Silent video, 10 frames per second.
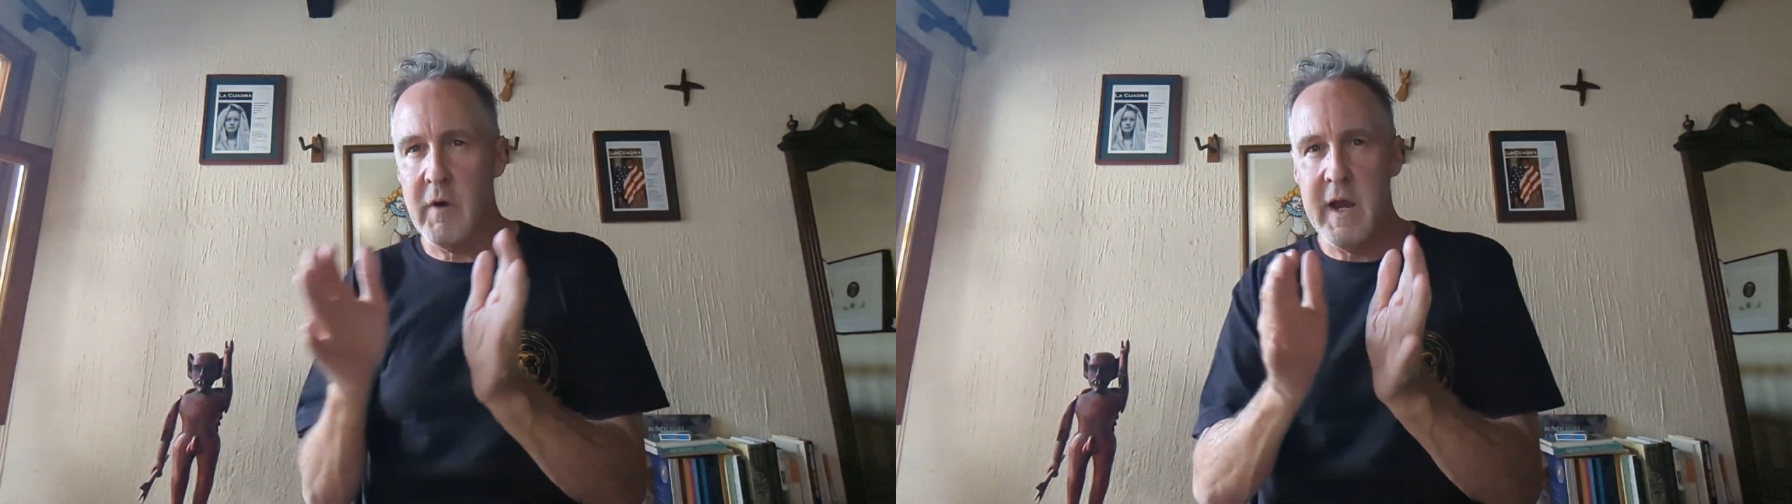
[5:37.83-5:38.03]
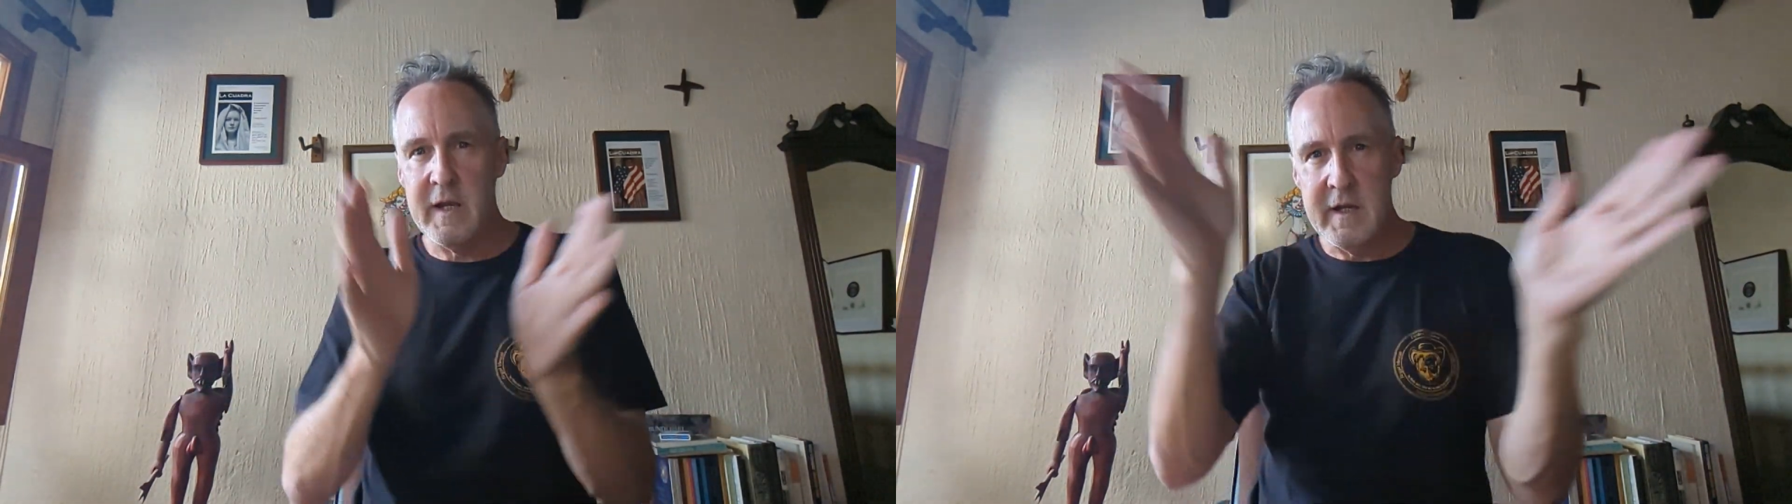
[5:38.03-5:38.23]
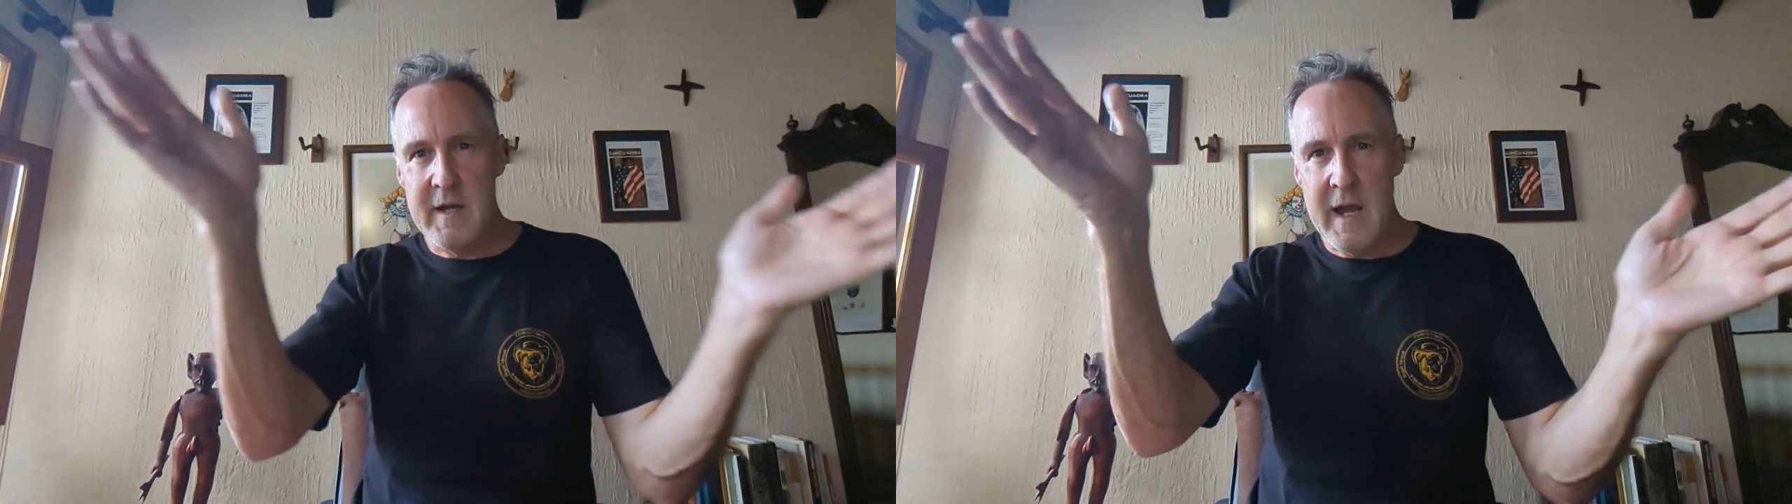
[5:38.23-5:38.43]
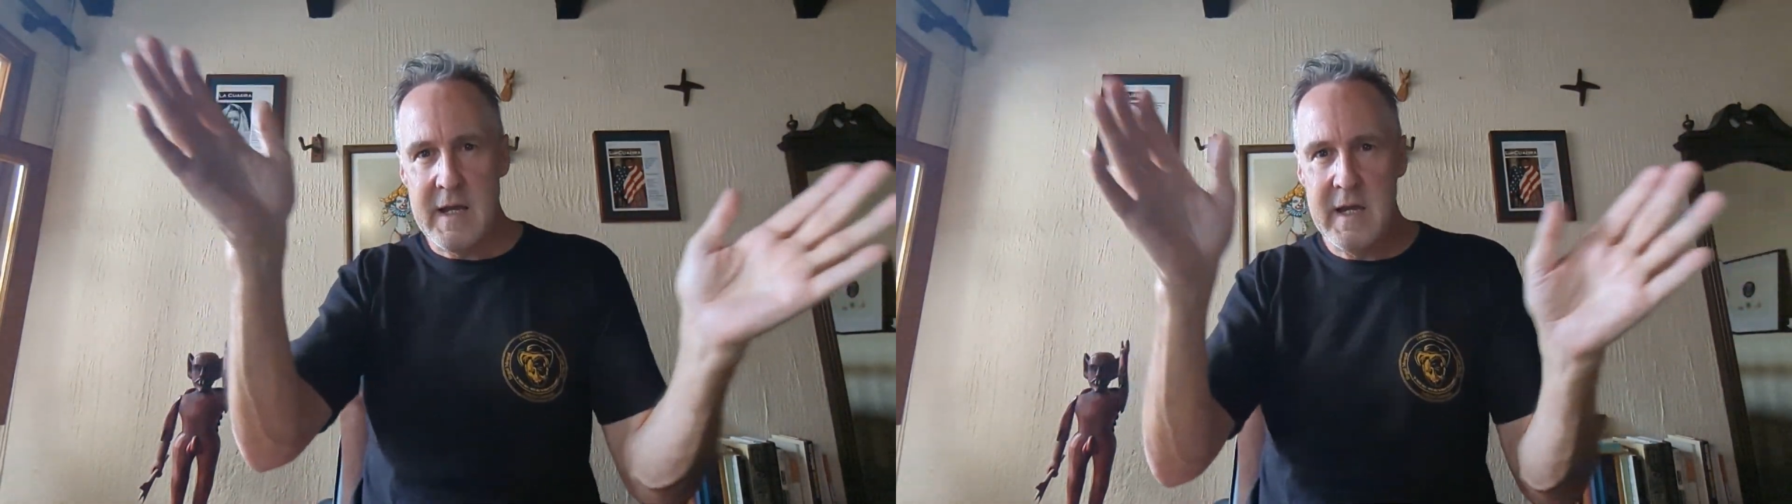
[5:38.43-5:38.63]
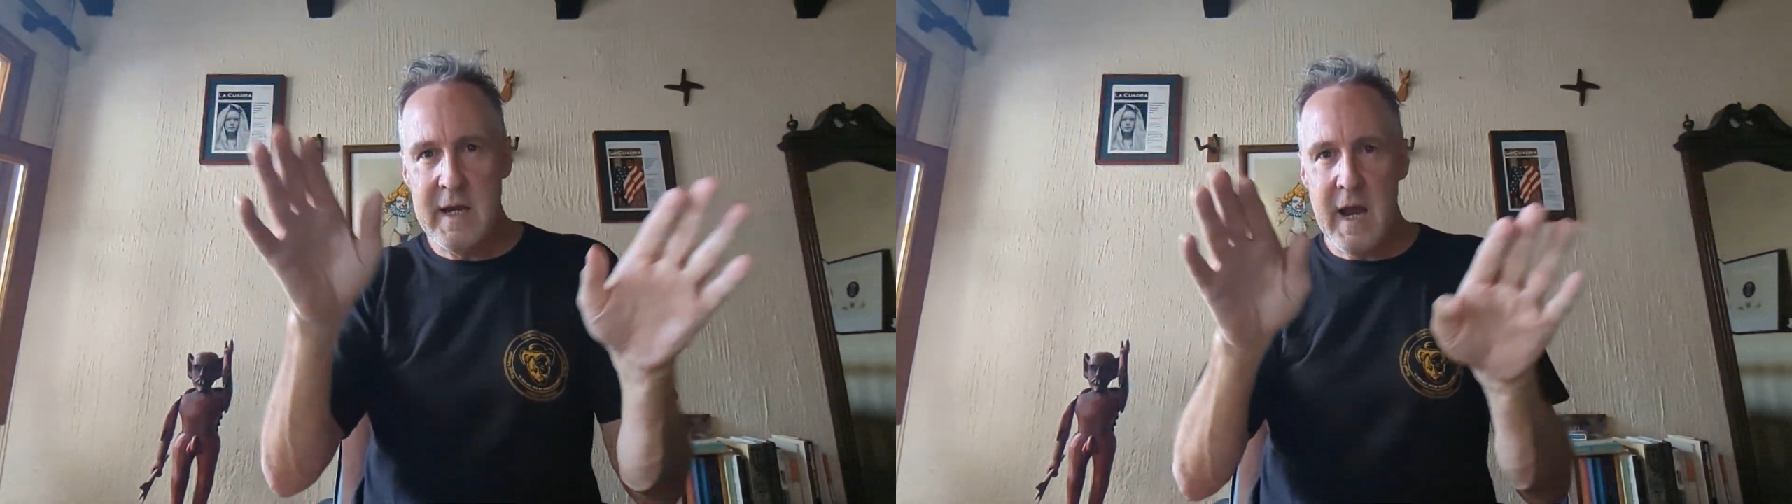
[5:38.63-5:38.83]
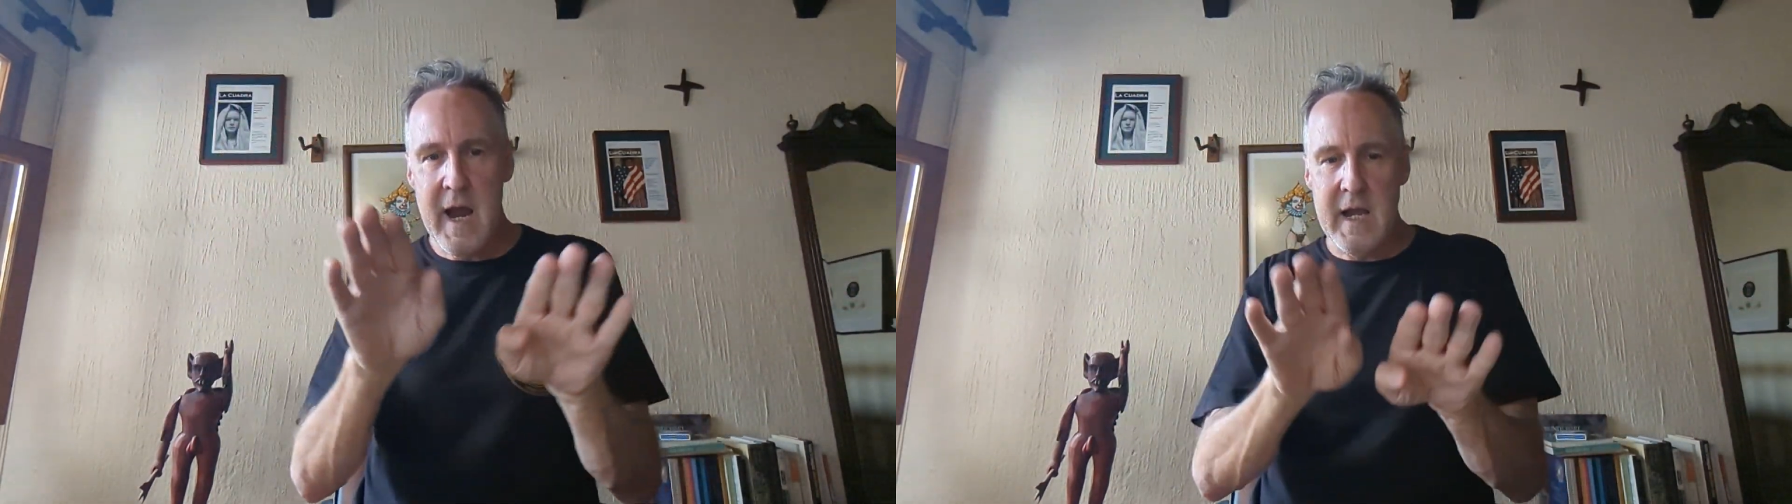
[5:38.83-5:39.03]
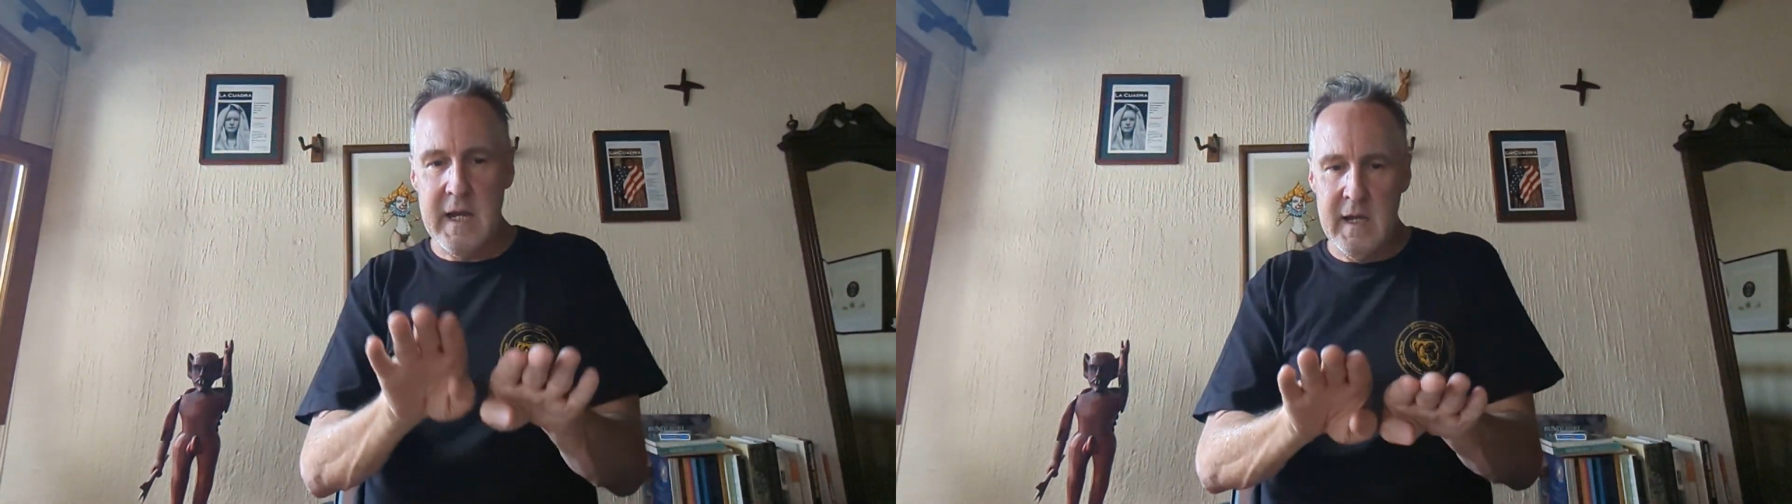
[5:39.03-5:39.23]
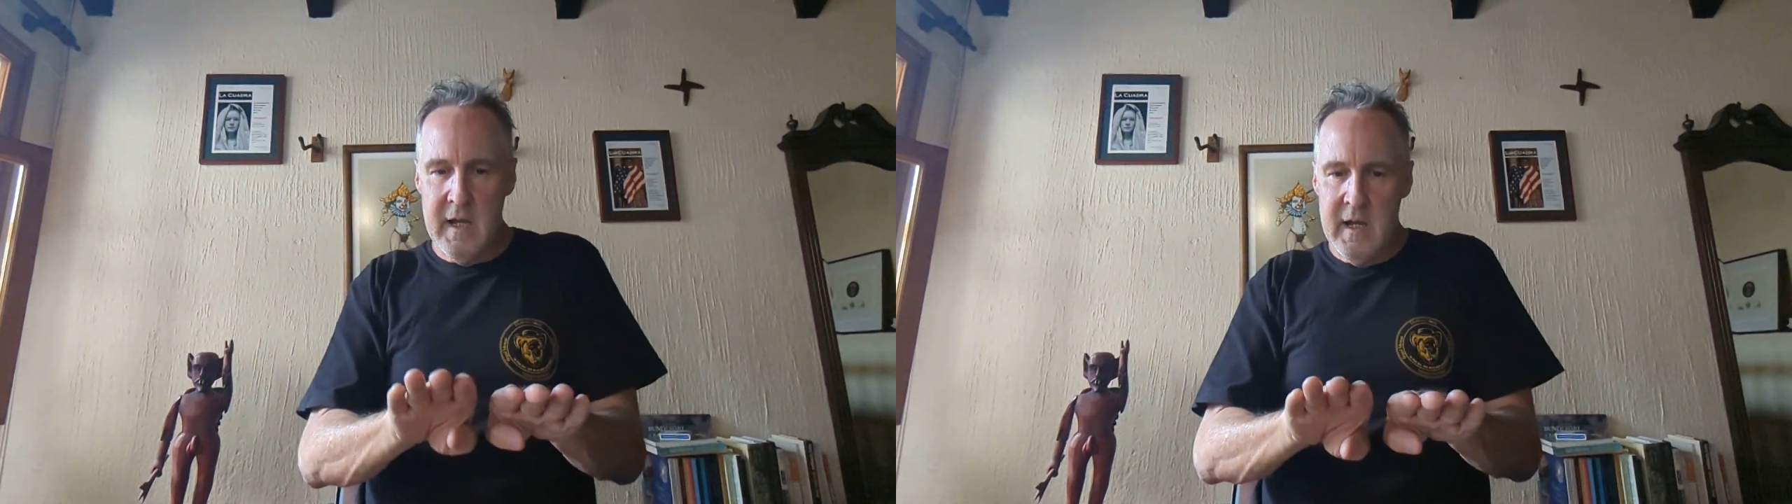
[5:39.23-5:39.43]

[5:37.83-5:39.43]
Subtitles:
Reagan in 1980